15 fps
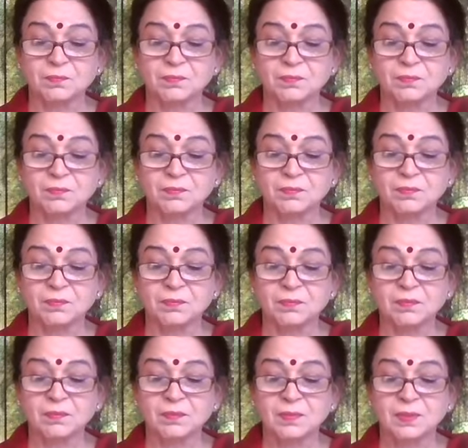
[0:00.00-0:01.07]

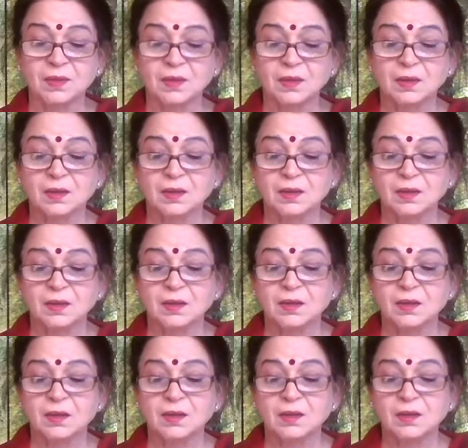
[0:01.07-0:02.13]

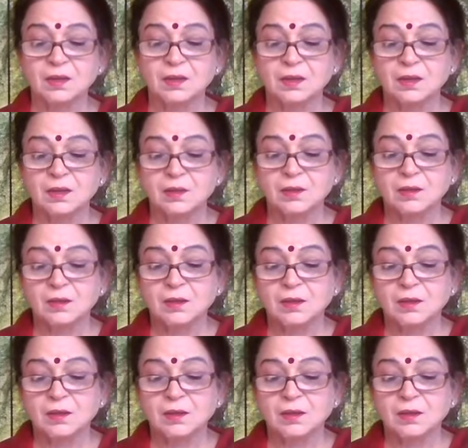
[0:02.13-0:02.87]
No one is speaking in this clip.